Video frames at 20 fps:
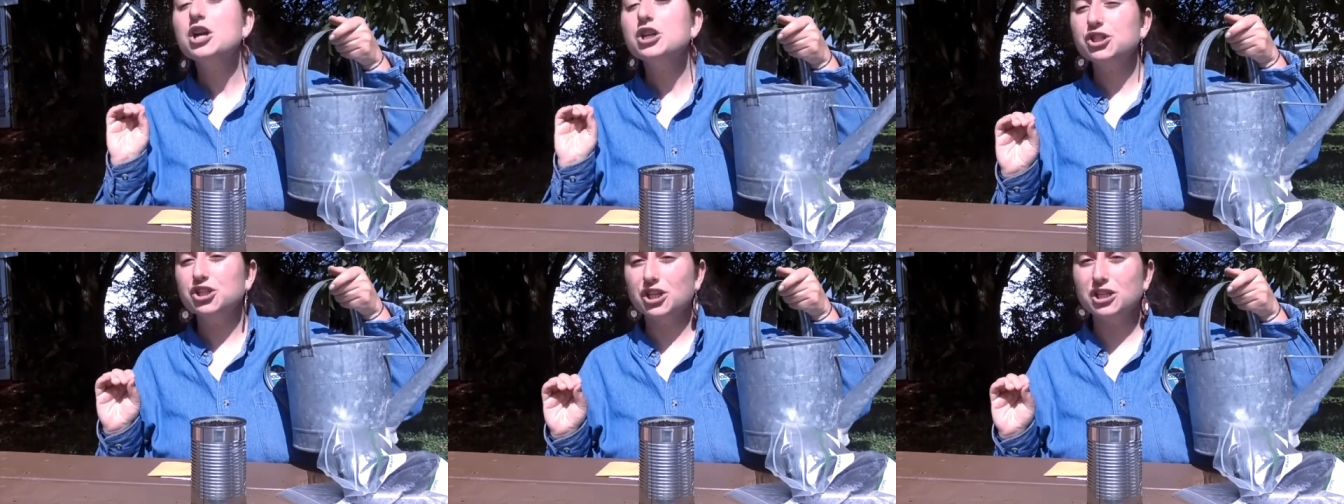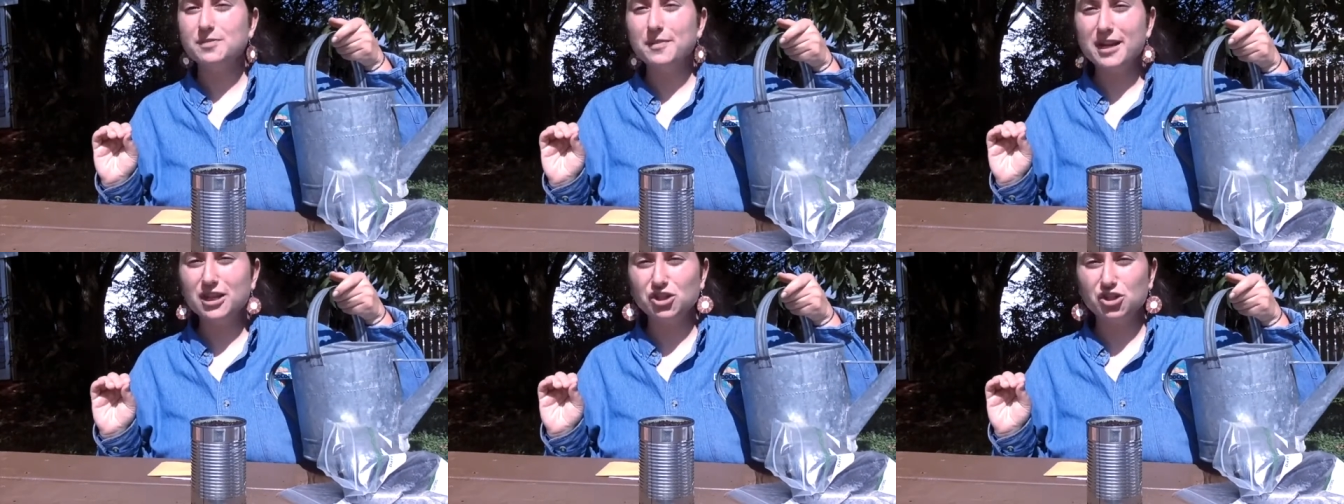
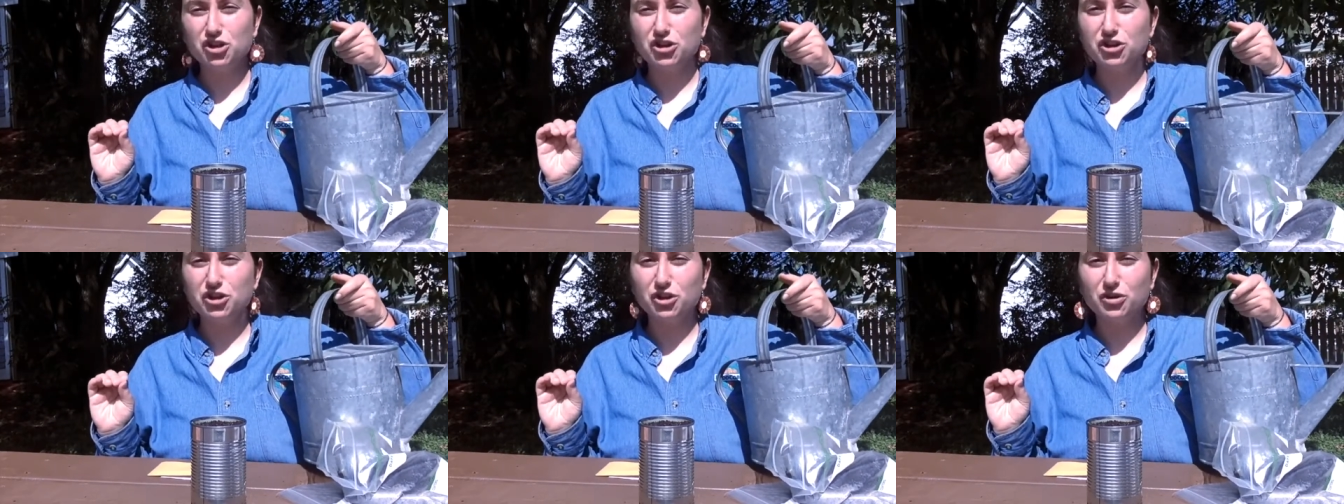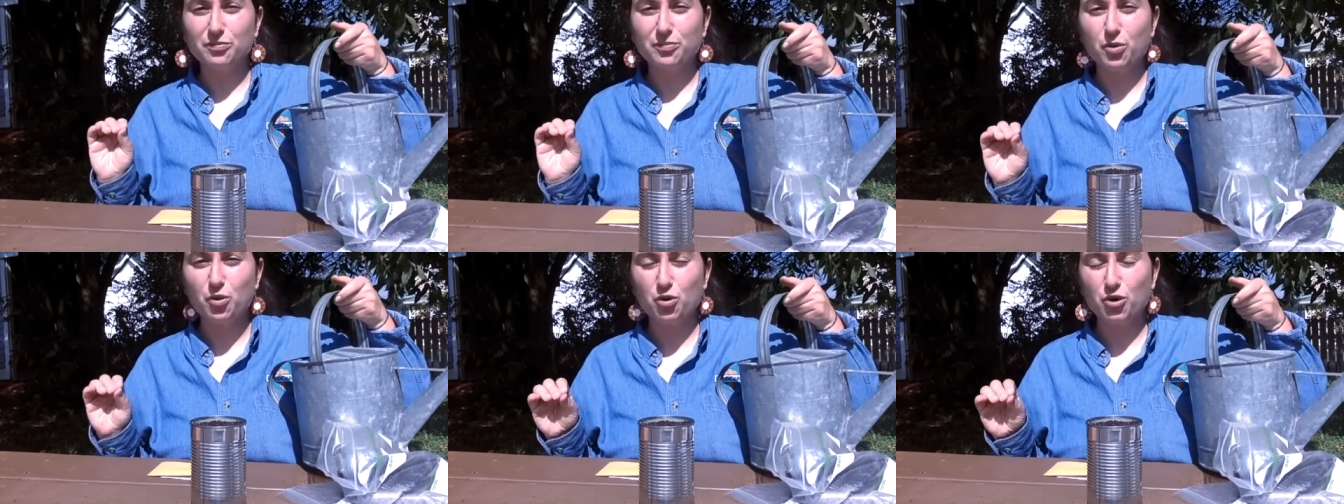Just make sure
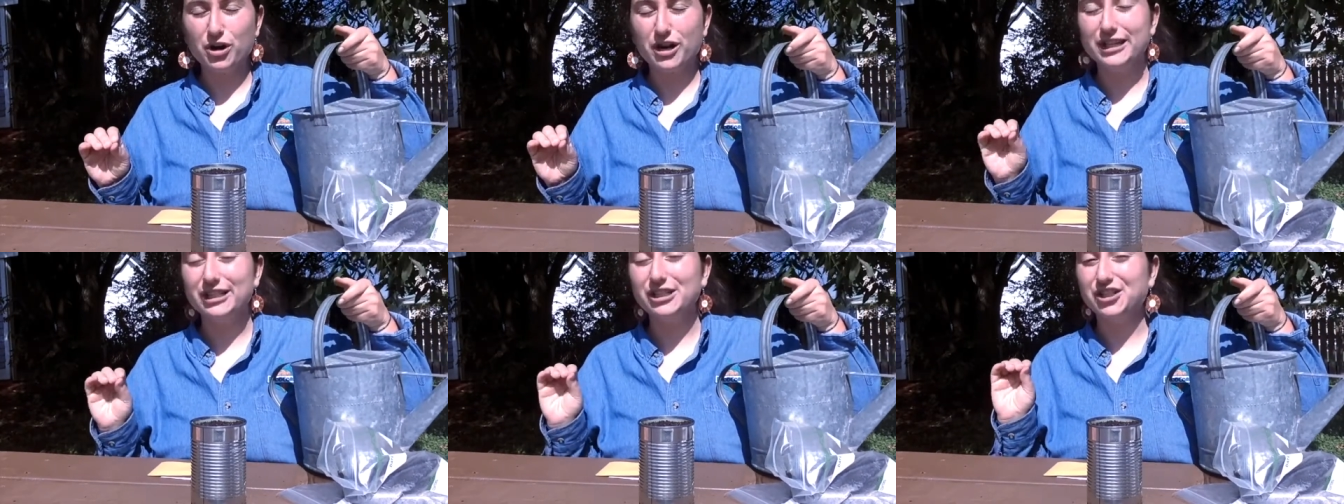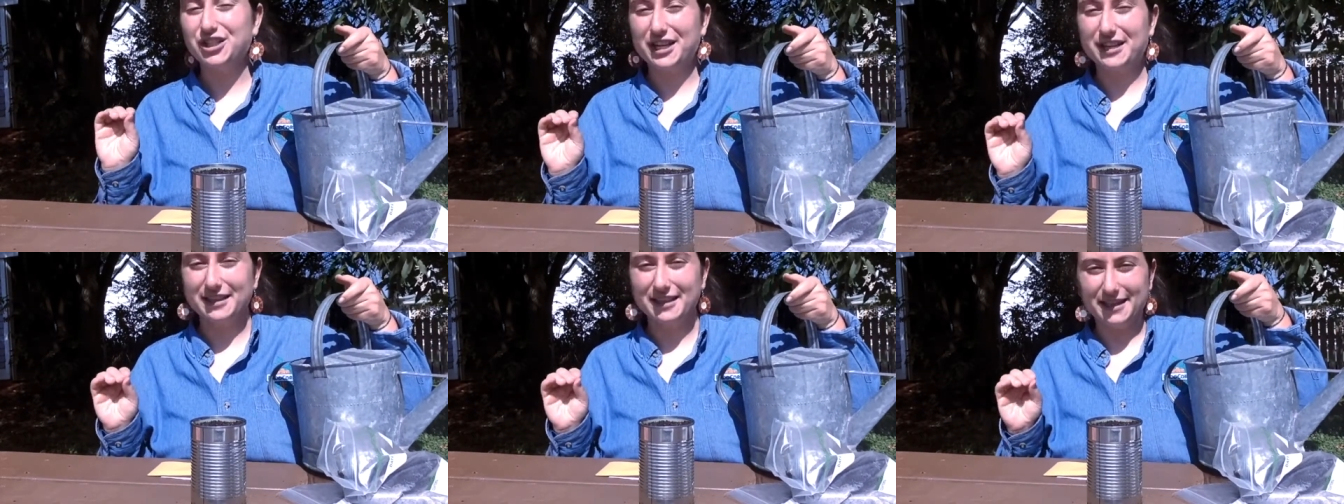you're pouring
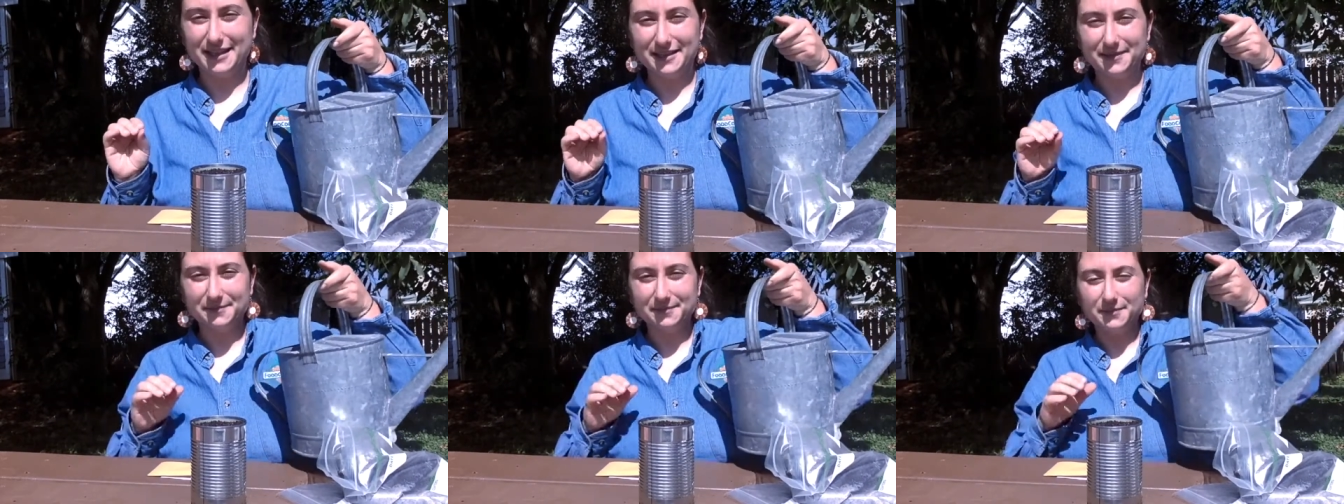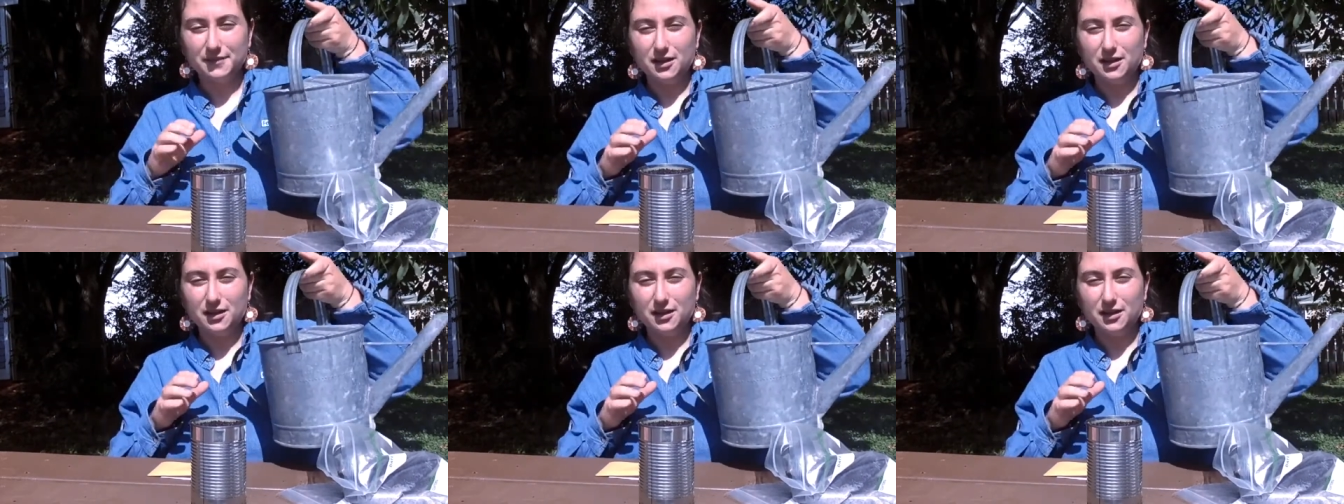gently.